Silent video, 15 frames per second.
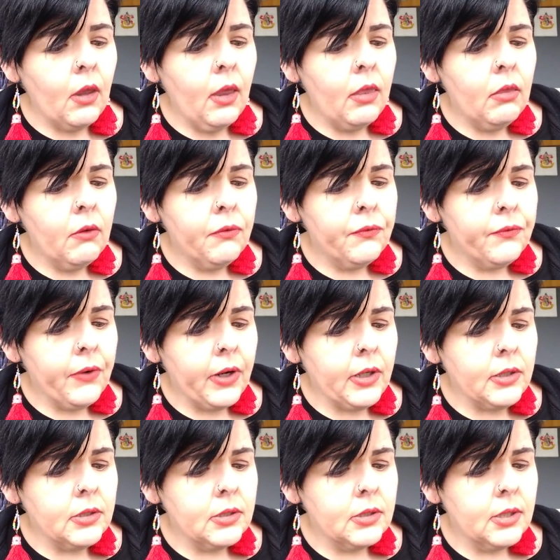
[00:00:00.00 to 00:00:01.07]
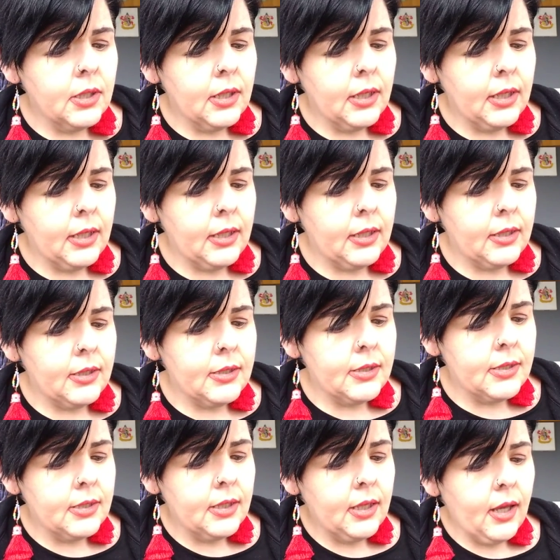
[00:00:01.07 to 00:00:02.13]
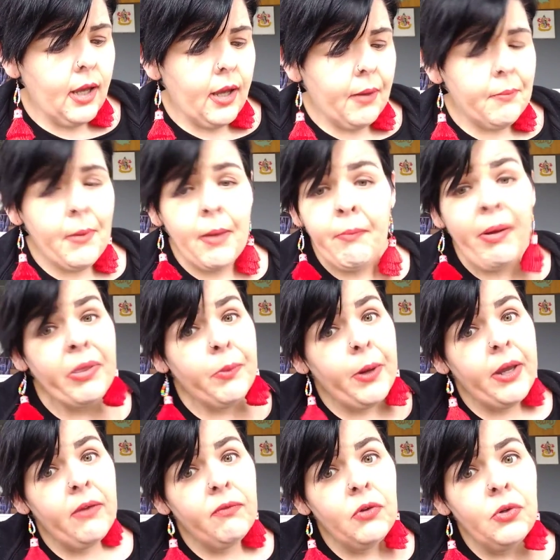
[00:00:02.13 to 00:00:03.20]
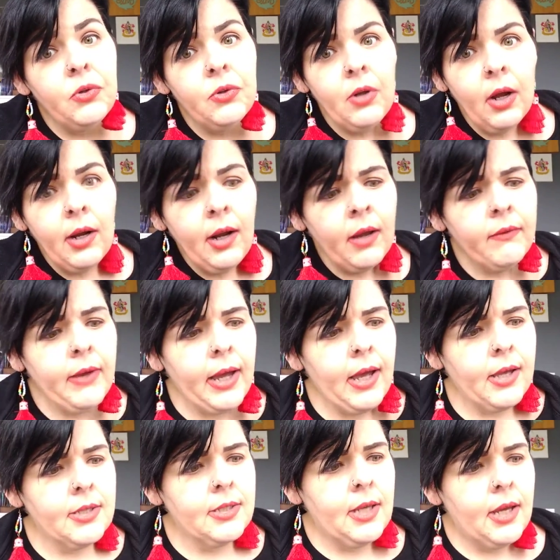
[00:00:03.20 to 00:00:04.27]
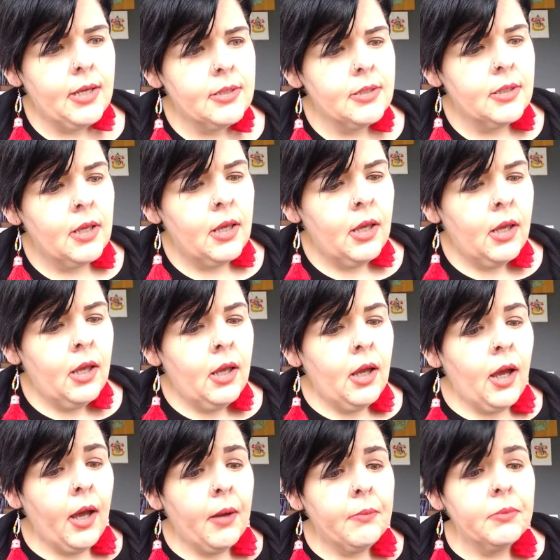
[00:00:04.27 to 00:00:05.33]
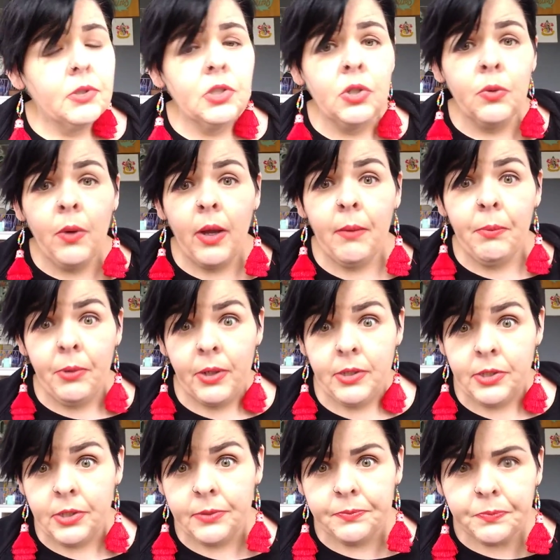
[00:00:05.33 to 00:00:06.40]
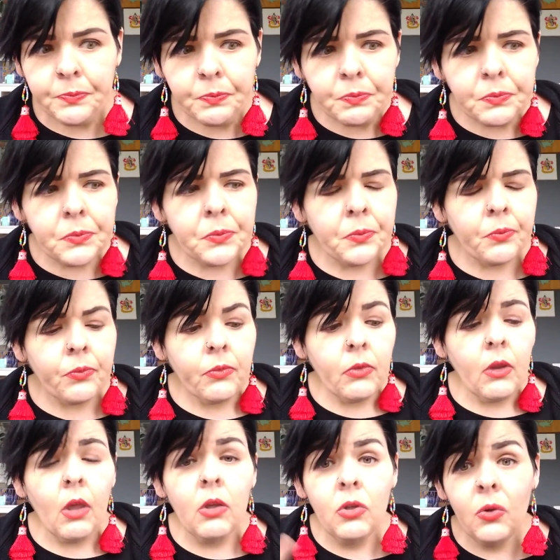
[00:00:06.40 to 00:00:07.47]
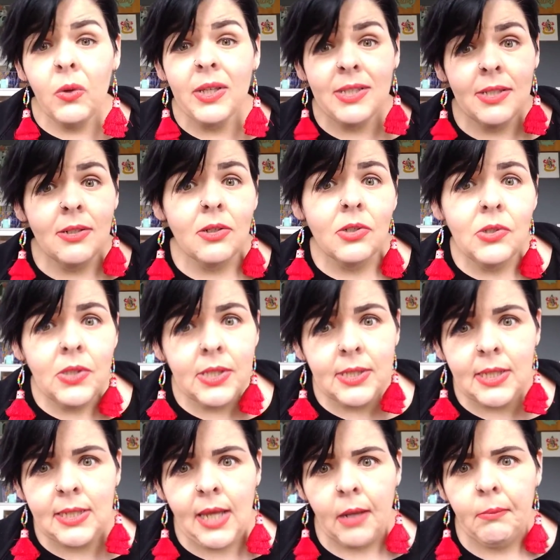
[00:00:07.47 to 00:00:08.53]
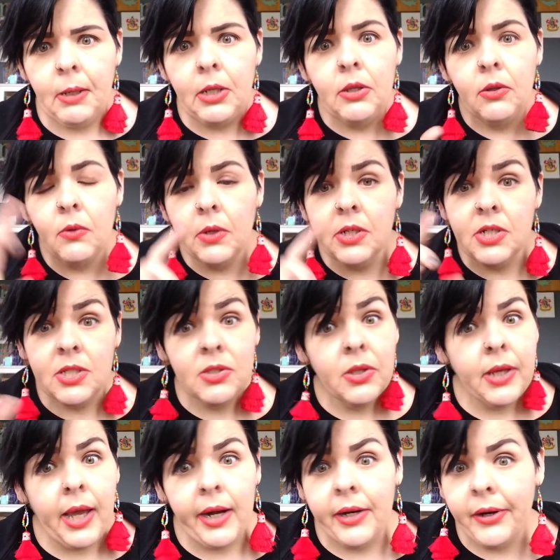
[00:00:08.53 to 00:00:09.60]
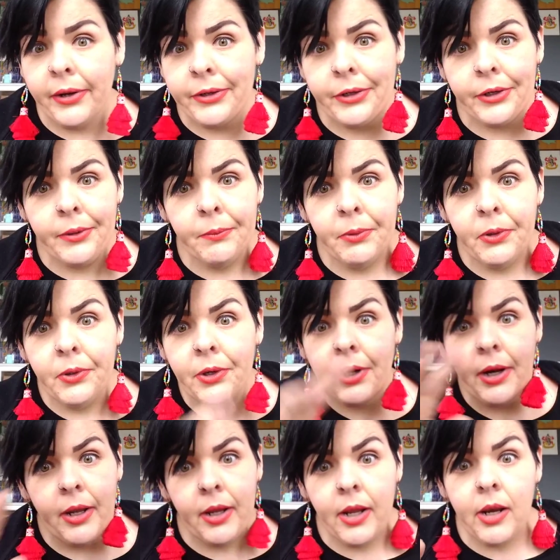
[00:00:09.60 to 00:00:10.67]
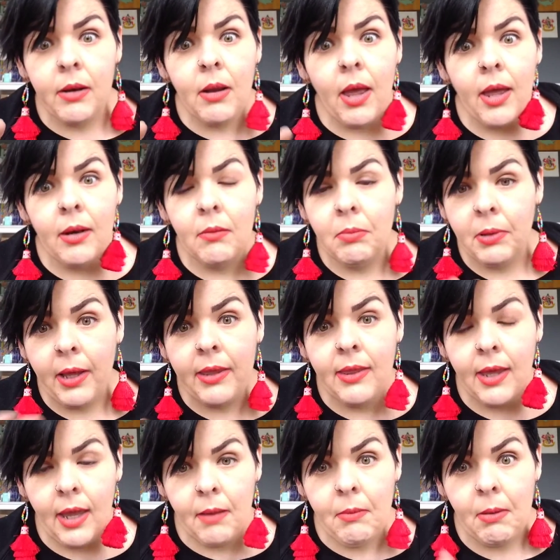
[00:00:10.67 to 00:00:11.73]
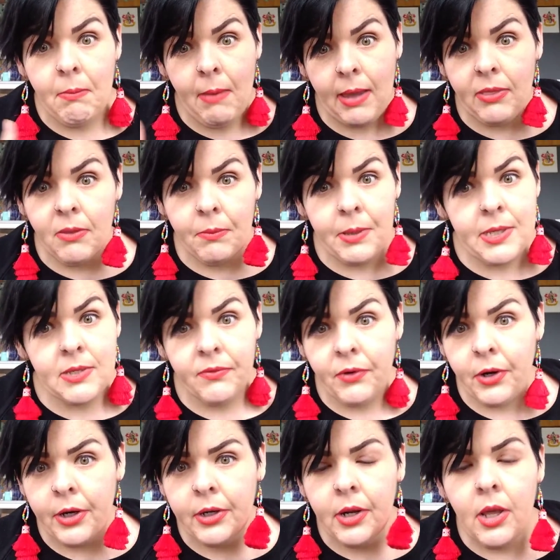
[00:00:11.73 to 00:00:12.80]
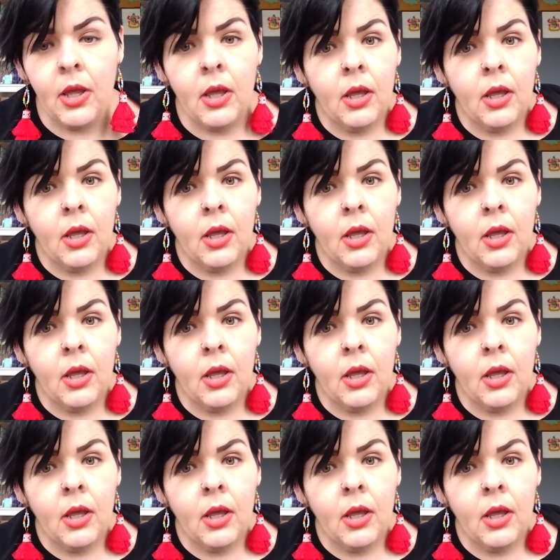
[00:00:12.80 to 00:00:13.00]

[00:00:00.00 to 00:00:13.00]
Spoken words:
the first is, and by the way, if you do not have access to a printer, you can still do this assignment. You can just look at it on your computer and play the game and make the piece of art.